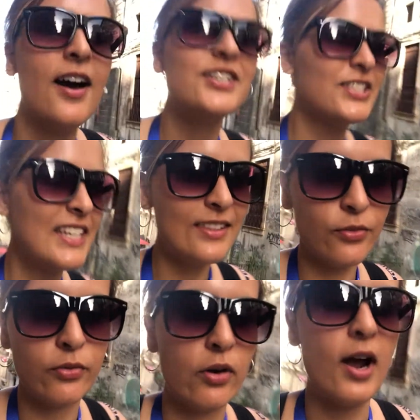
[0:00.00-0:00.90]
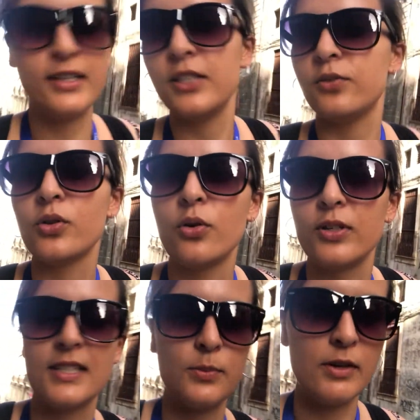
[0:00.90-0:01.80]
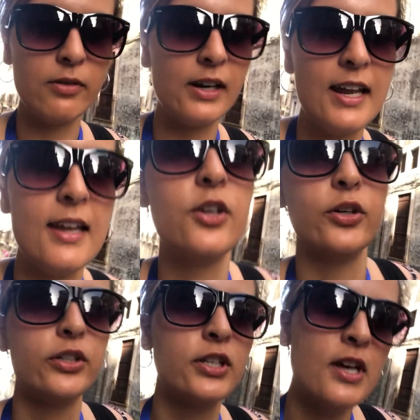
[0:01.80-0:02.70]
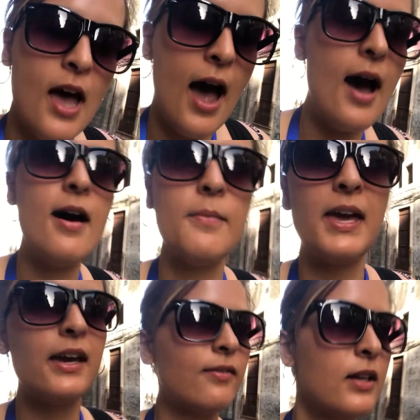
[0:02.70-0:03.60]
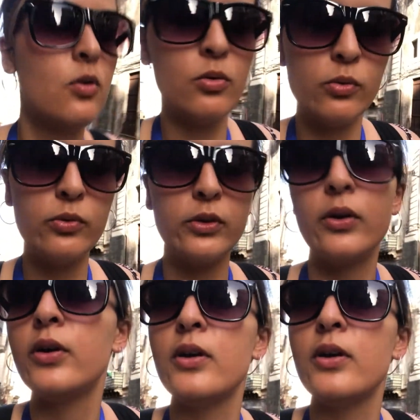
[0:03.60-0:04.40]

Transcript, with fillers: I just think the variety of talks has been really good. Um, hearing all the